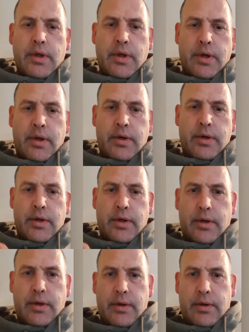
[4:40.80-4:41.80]
And
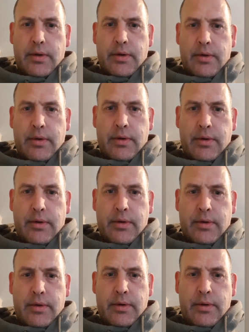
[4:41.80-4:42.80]

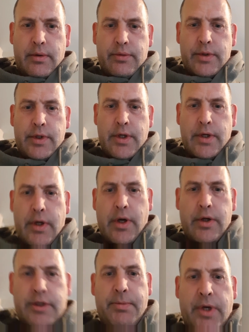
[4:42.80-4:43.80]
it looks like I
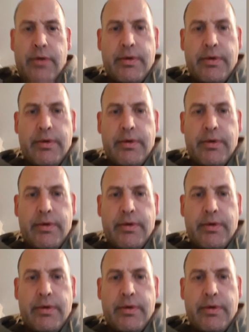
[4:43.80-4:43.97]
can't spin you